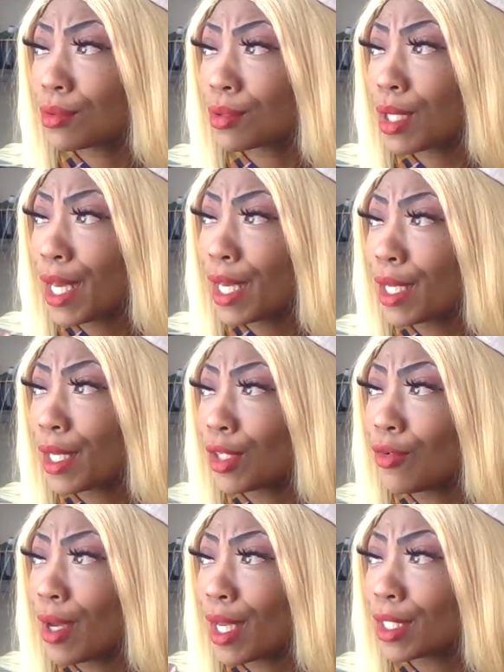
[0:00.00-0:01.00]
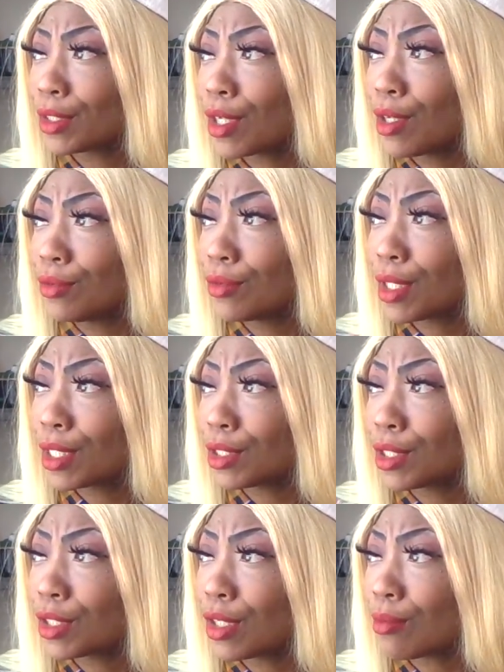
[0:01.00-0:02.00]
Okay, and you ain't got to go through that
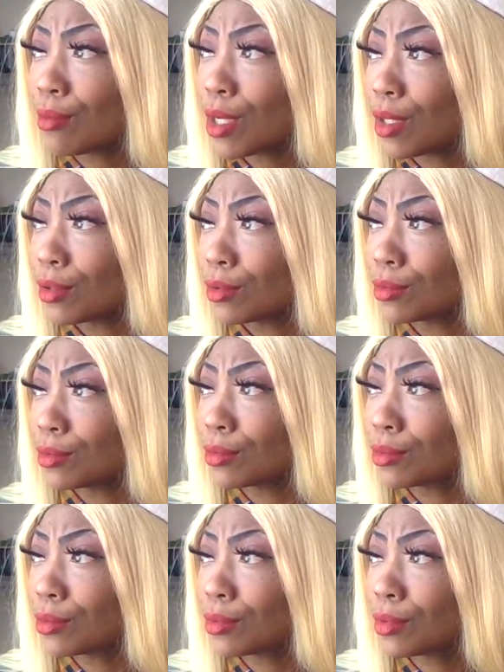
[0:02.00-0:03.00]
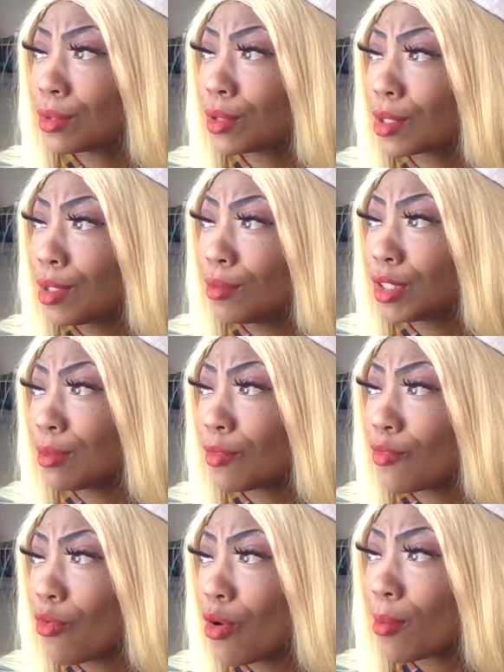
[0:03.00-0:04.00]
shit no more. Give it to me
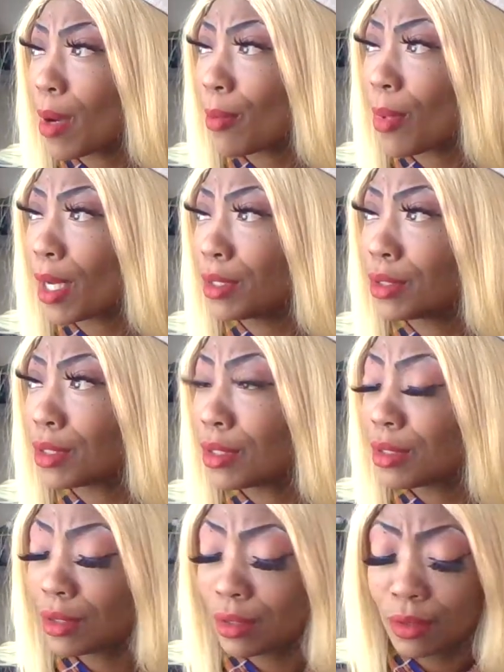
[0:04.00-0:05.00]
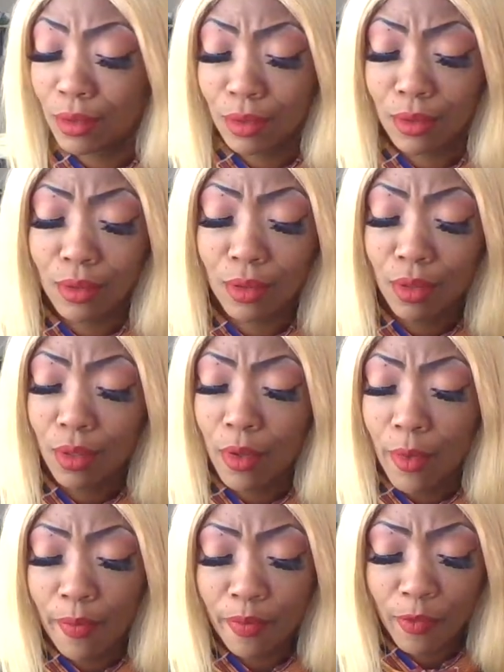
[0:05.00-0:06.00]
for my Pisces.
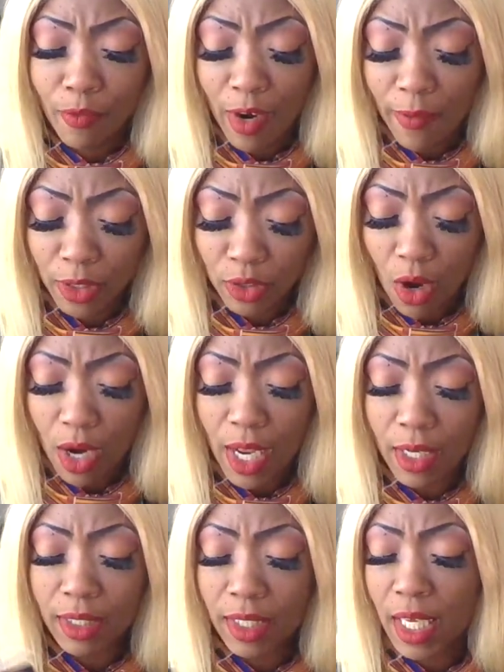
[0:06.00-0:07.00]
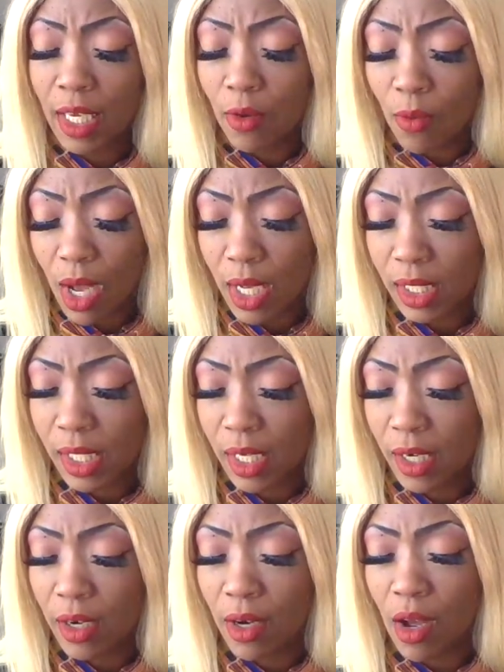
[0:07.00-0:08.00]
Very first card out is King of Wands
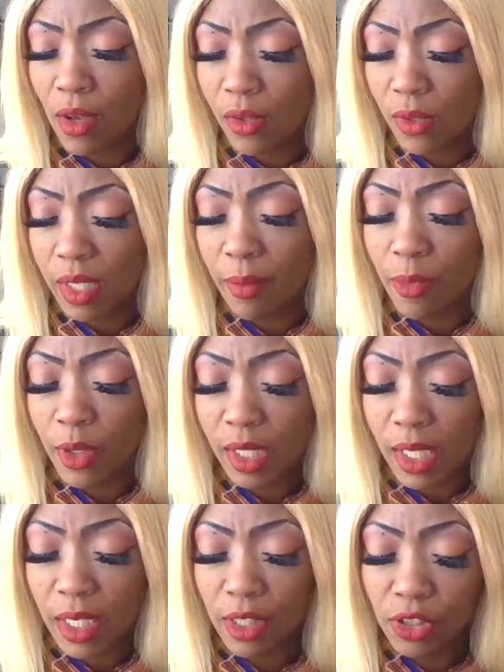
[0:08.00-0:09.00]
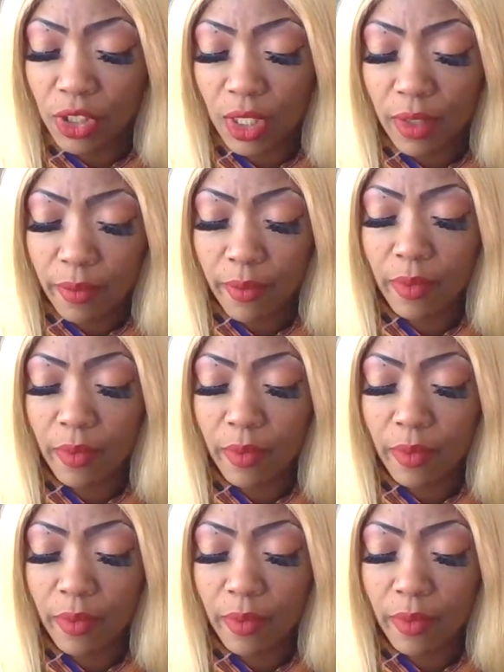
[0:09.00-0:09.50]
here, also temperance energy.